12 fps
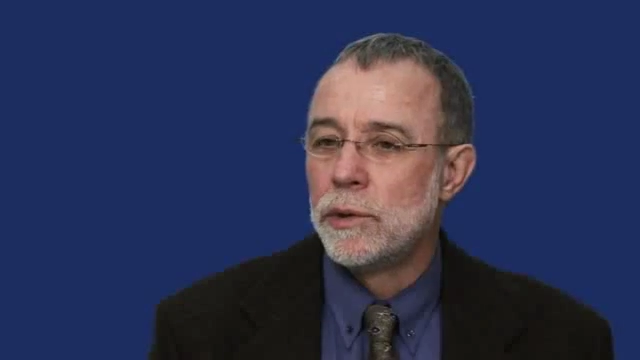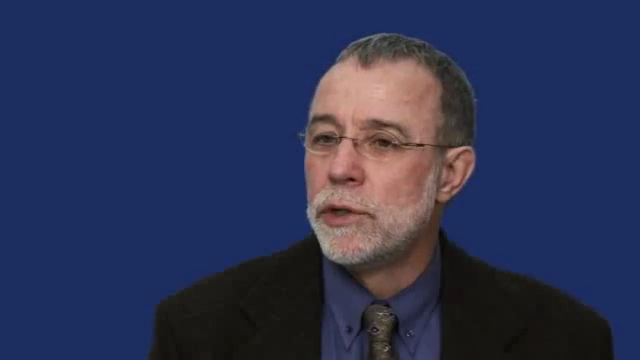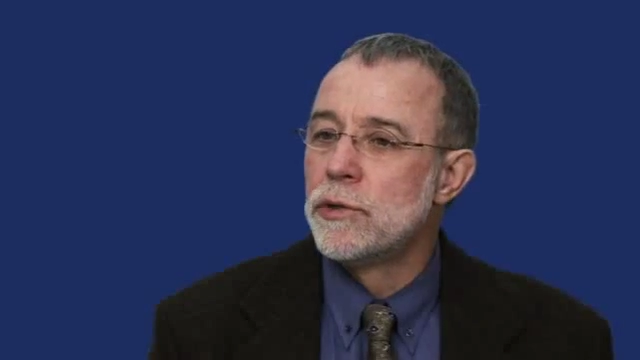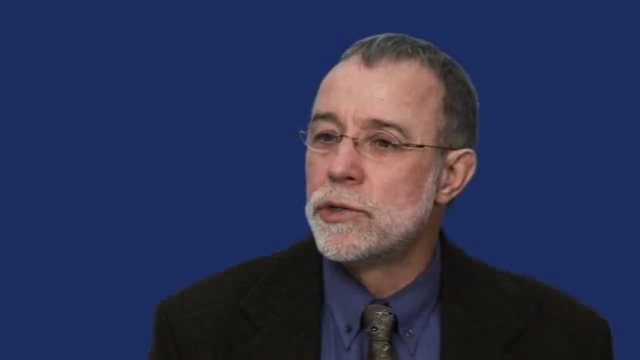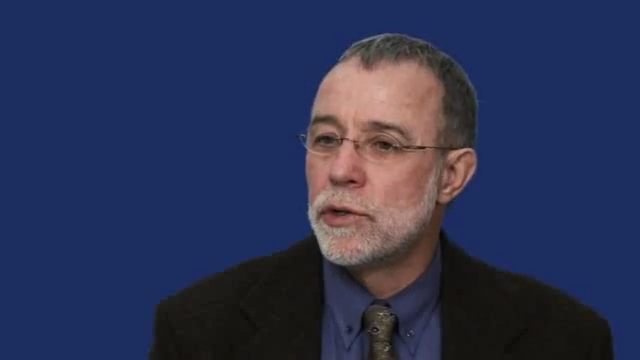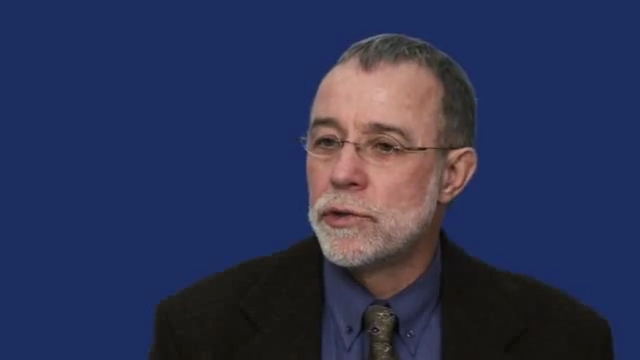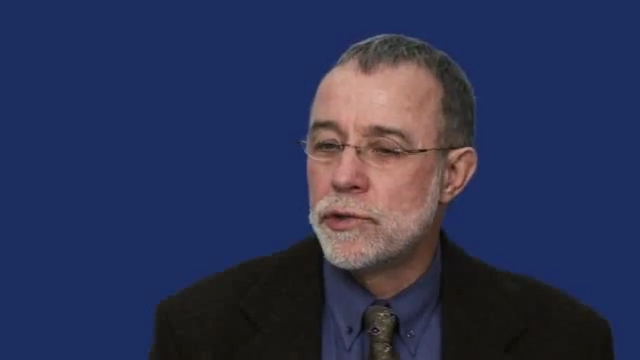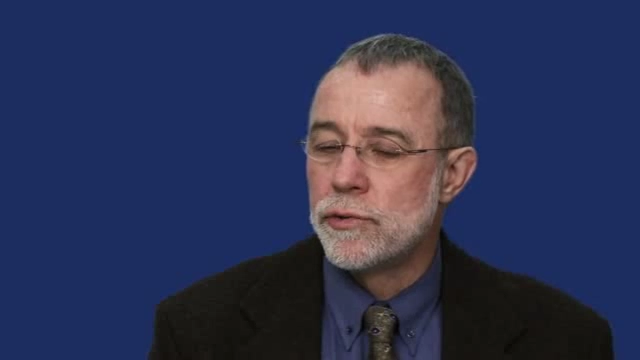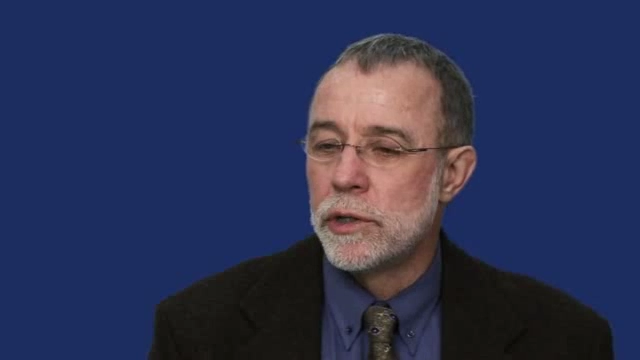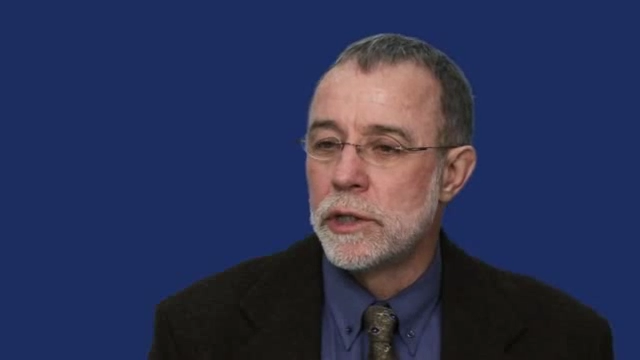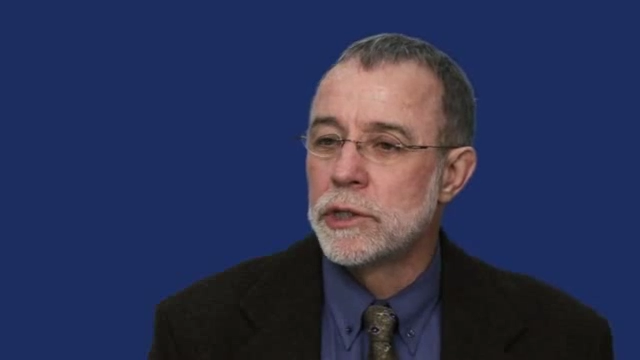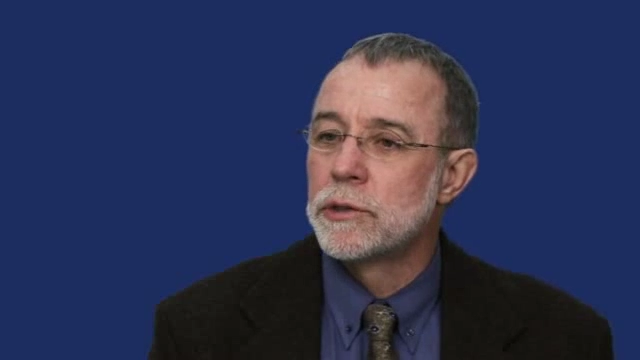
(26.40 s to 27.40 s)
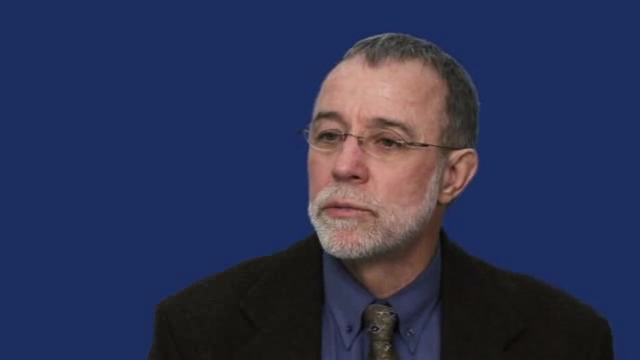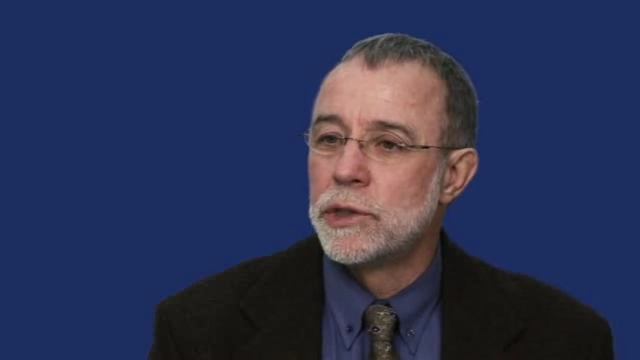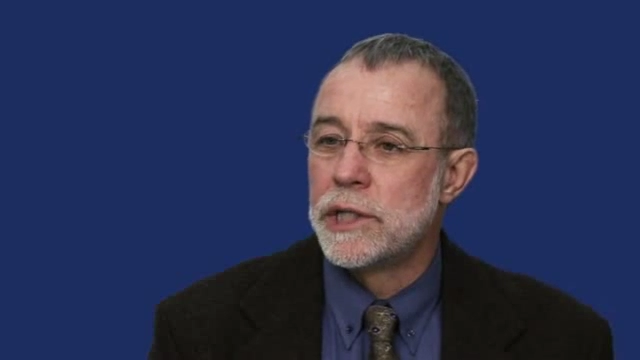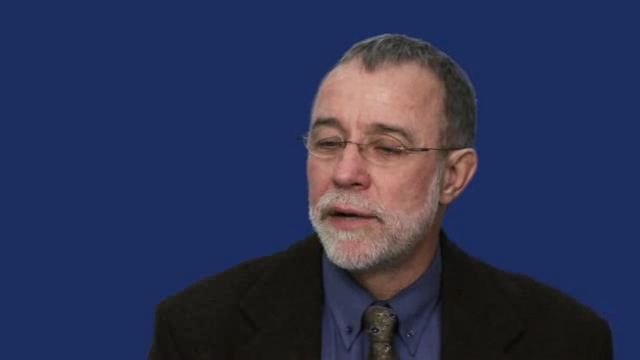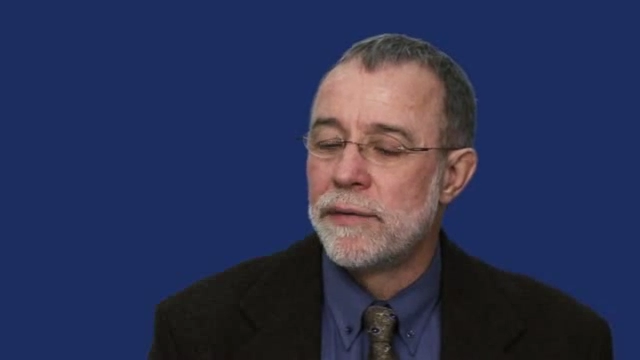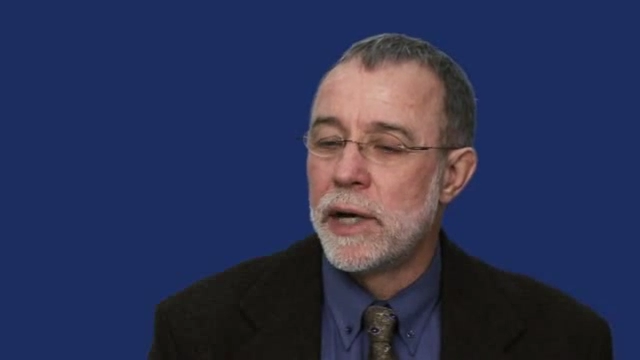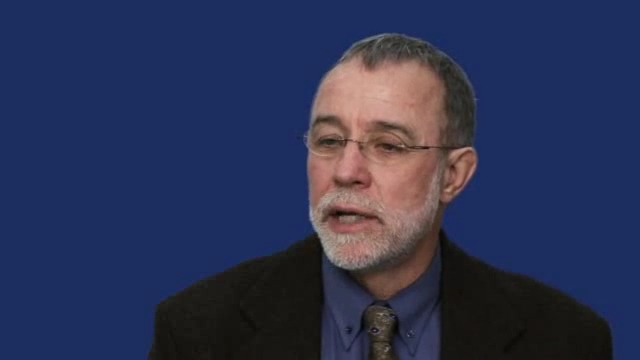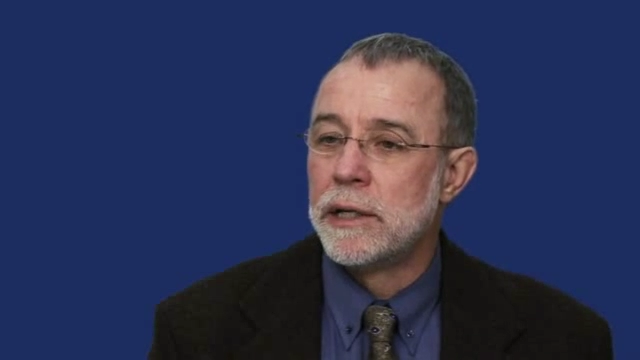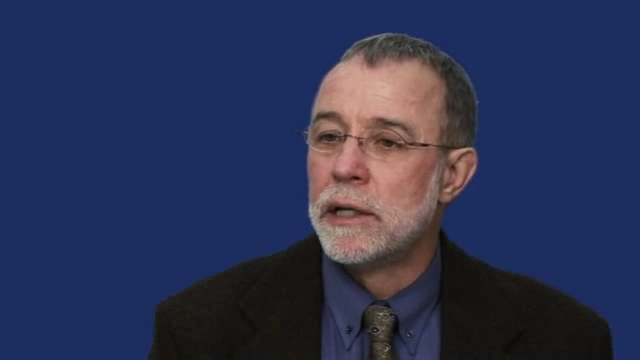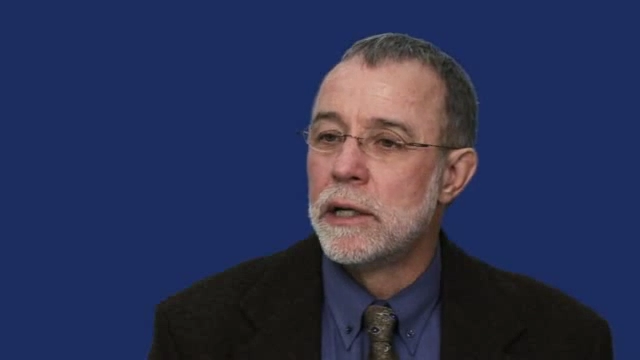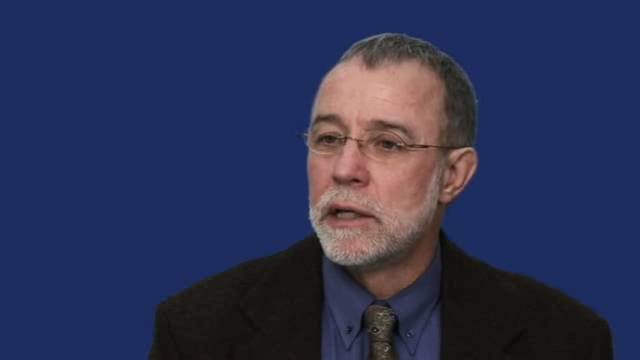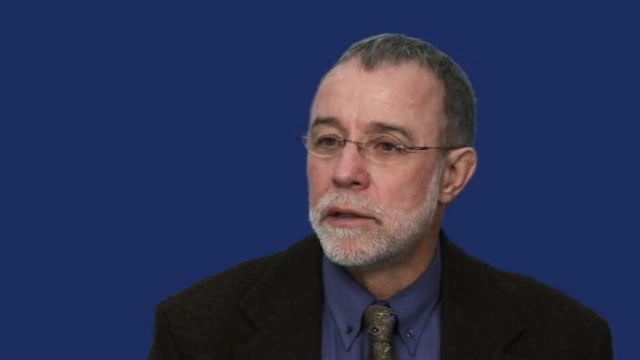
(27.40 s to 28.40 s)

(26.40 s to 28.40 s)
use those drugs which have had